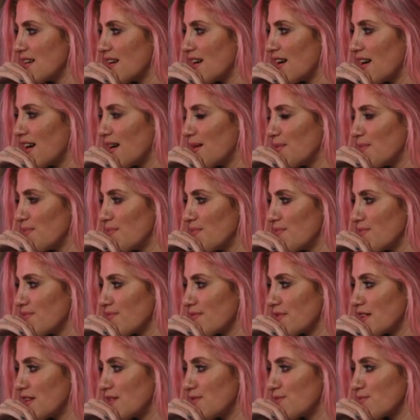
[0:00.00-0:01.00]

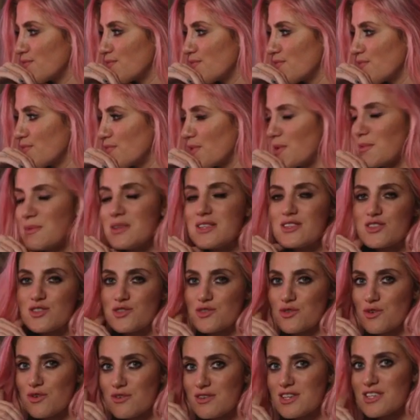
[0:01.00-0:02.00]
and women's
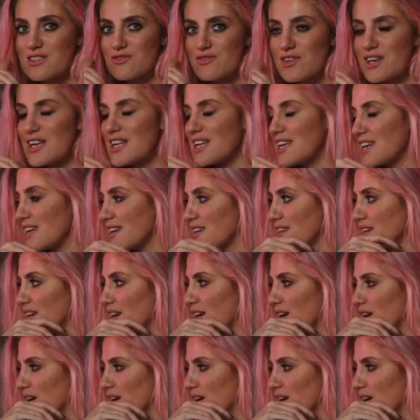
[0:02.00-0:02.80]
stories, really.